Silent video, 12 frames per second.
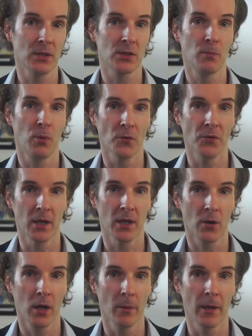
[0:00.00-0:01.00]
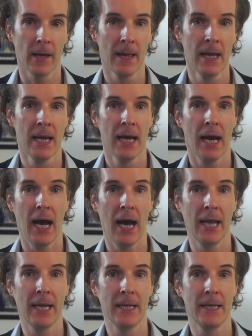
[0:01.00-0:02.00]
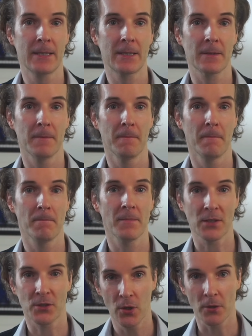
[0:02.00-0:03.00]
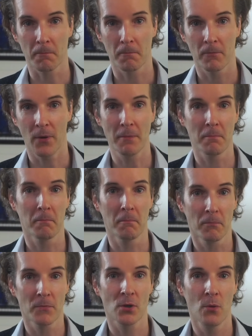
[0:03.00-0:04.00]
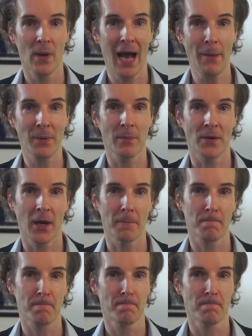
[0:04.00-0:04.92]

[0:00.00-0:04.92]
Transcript: to support the economy. And that's good, right? So we'll be happy about that.